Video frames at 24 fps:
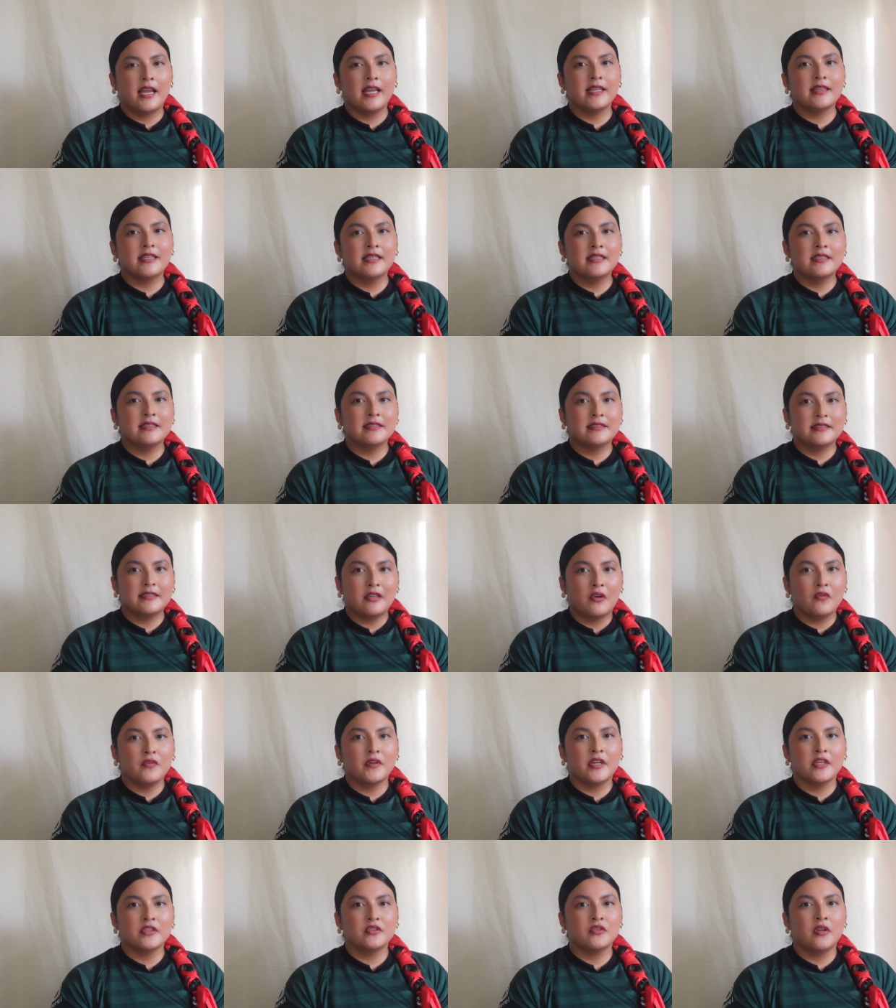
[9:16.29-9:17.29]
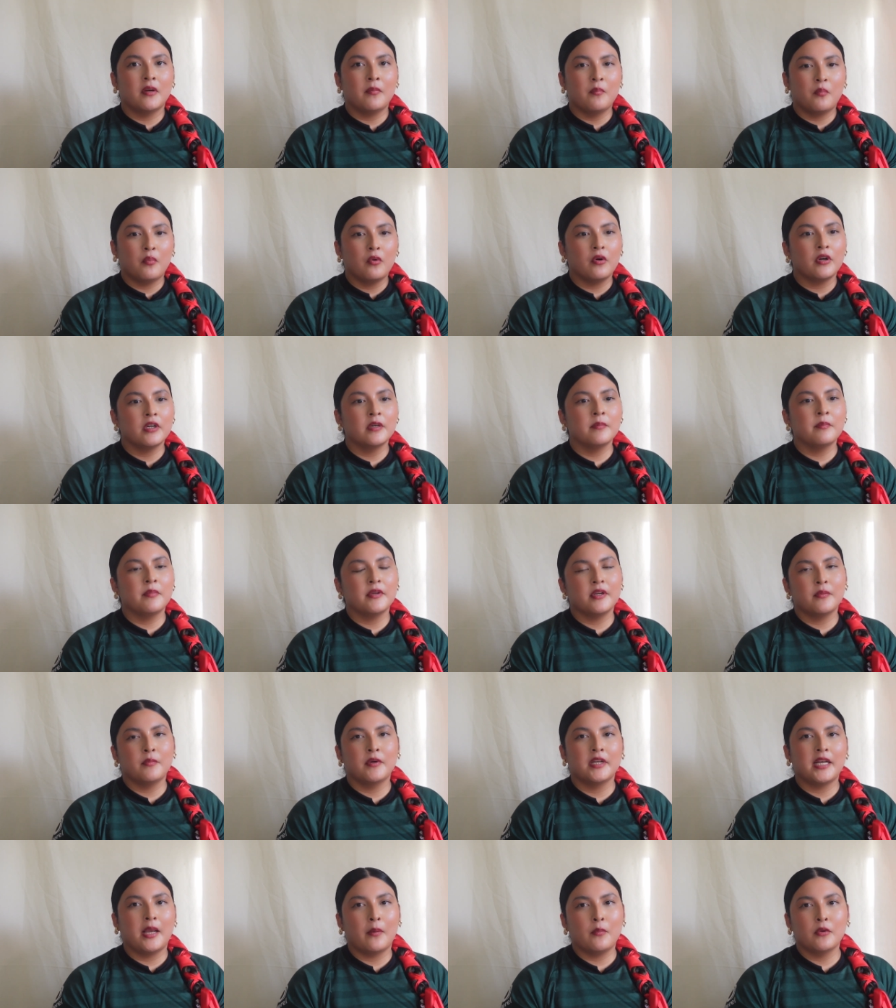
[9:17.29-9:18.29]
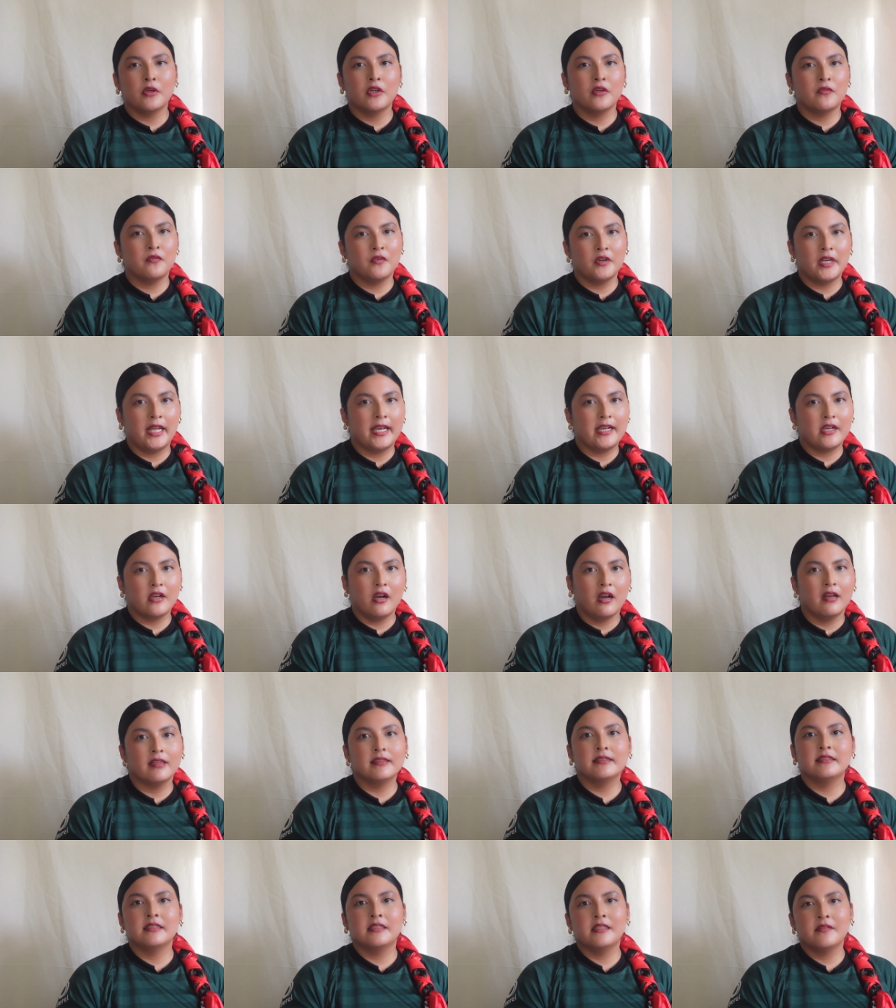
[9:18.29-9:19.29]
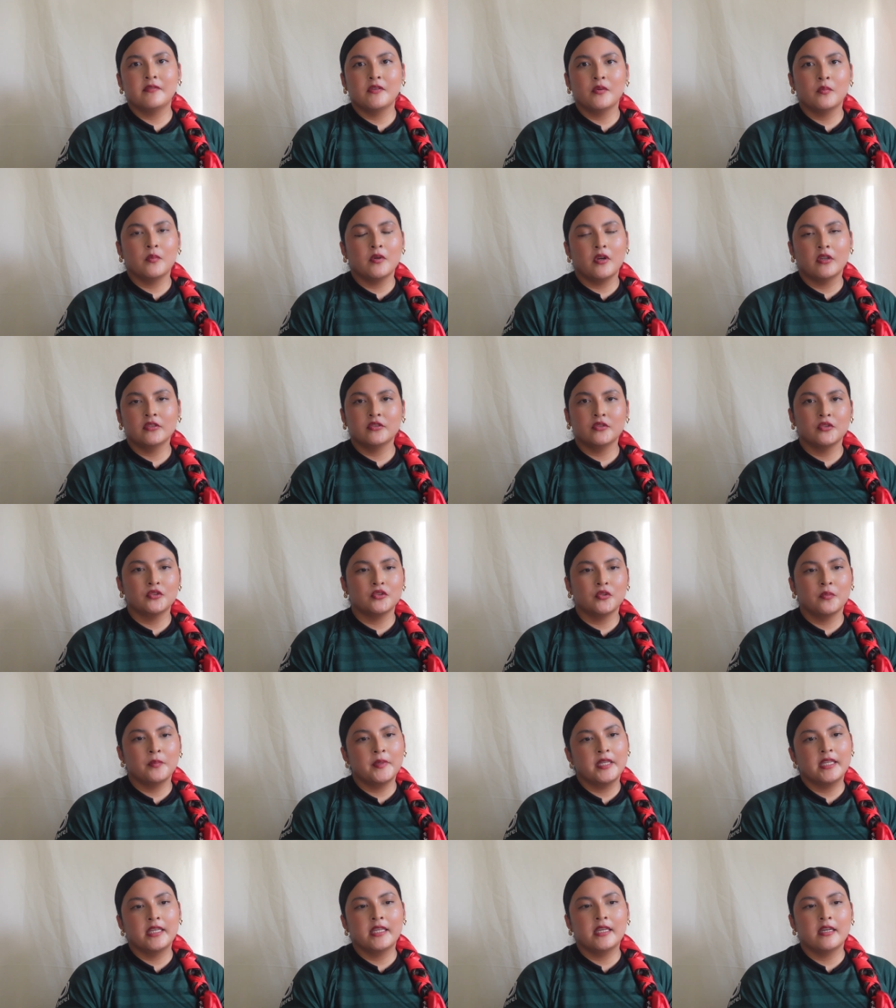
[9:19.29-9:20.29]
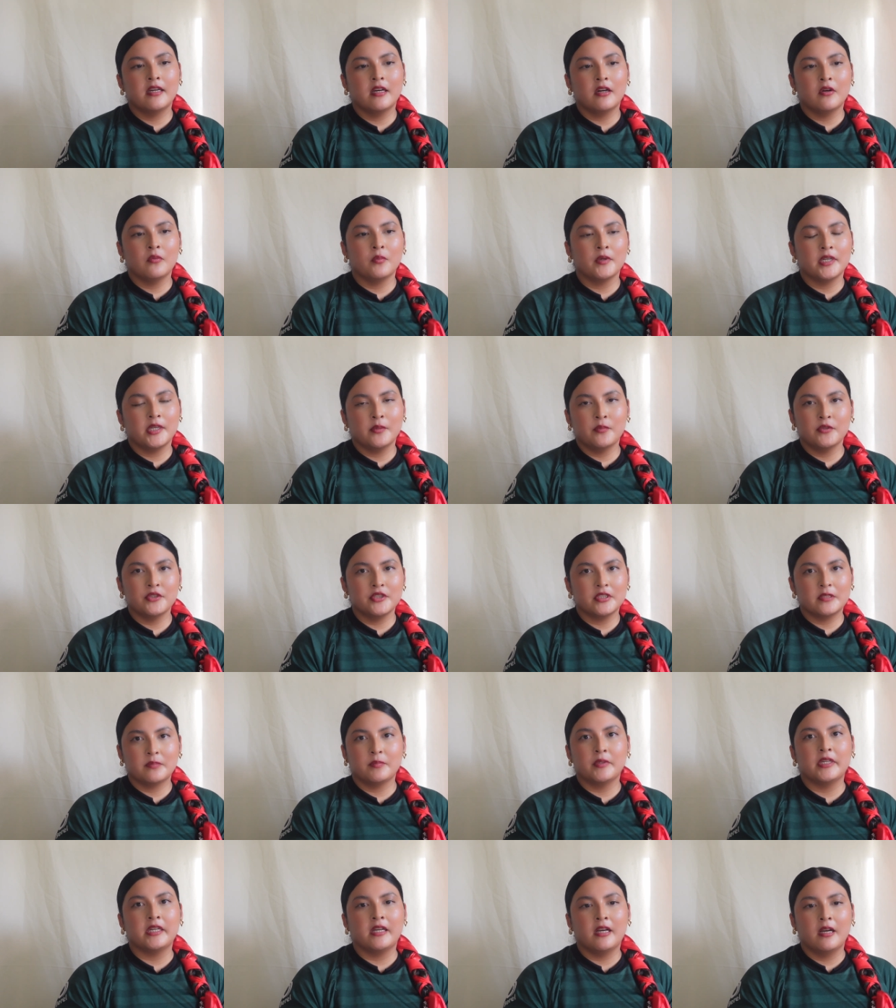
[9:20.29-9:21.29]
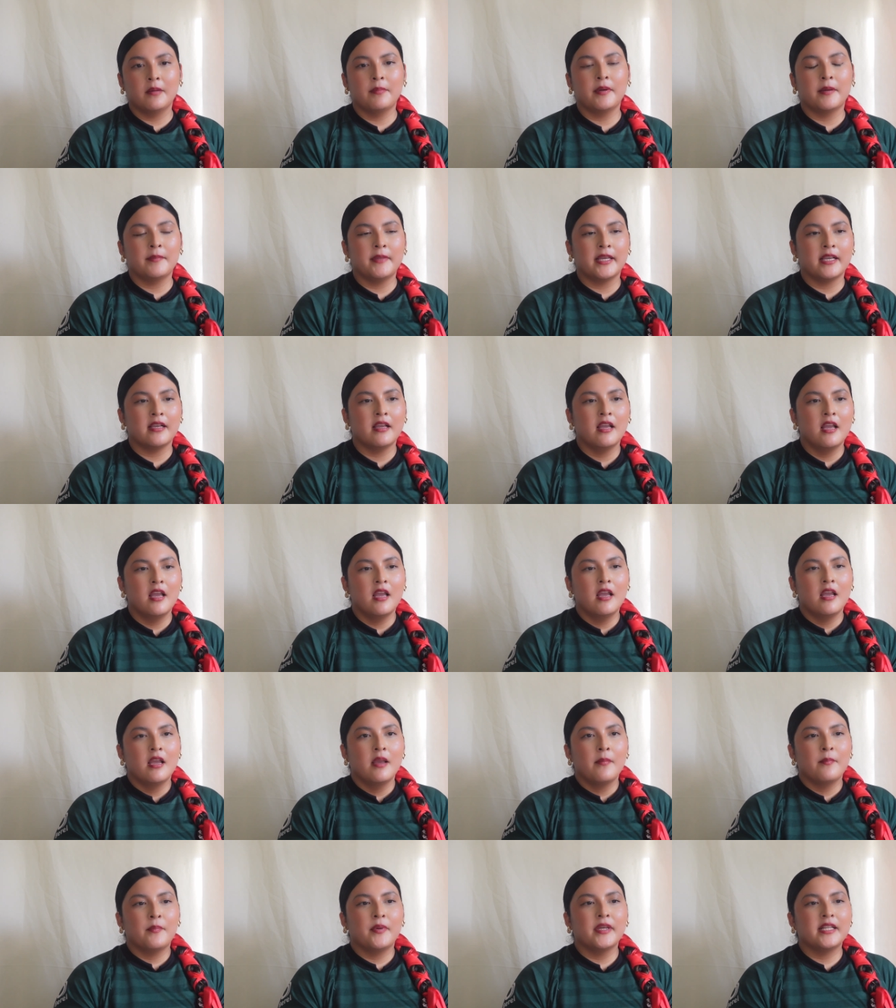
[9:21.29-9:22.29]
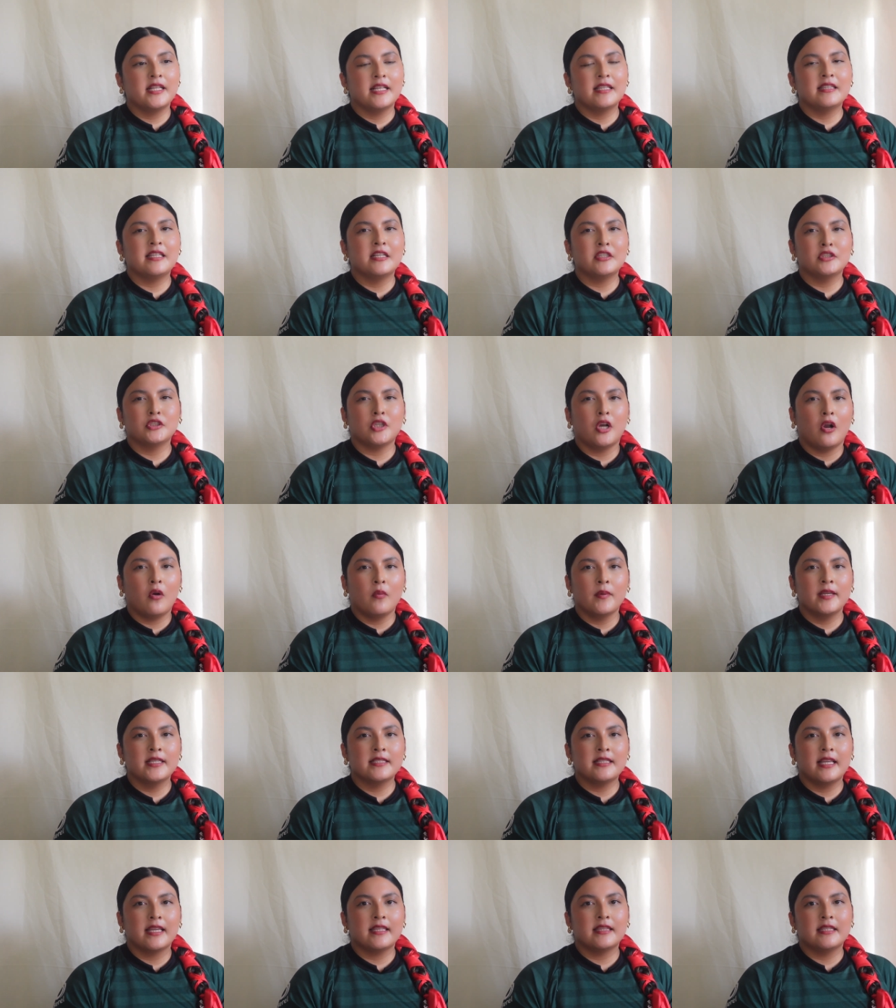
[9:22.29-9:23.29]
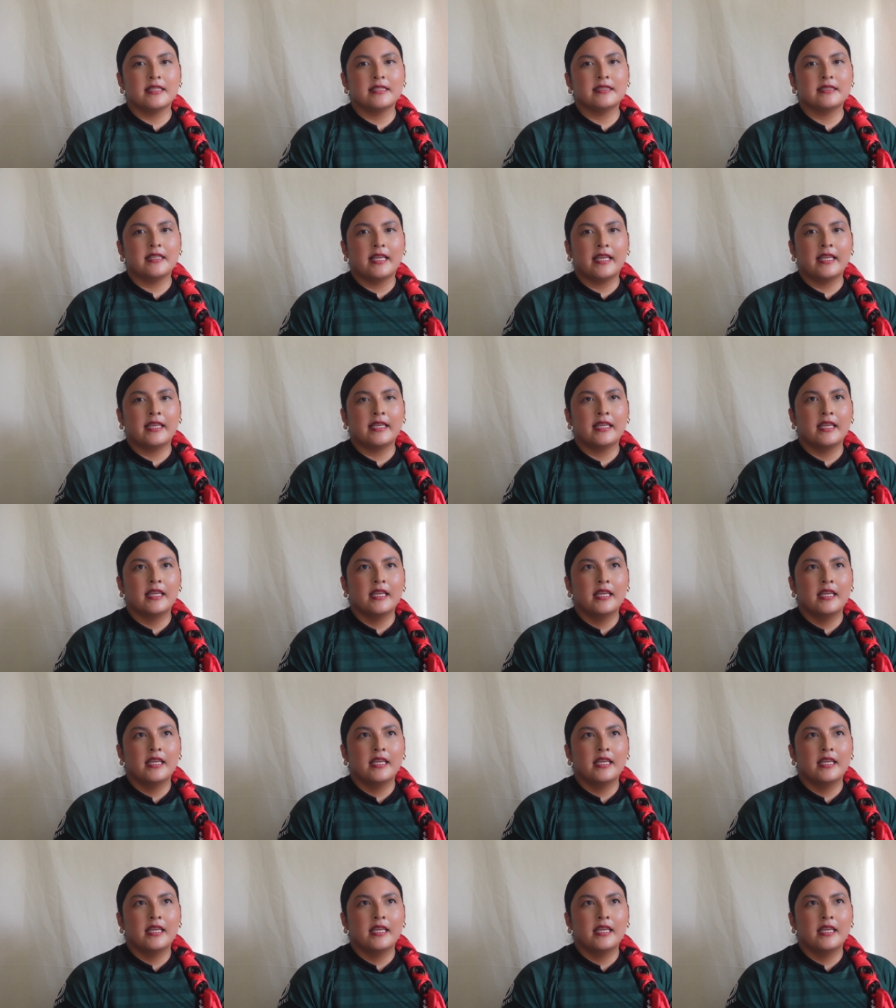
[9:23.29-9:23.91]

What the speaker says: I think this self-care is so important, but when I would look for like content, if you will, on social media, or when it would just spring up, I'm like, but there's always like this like,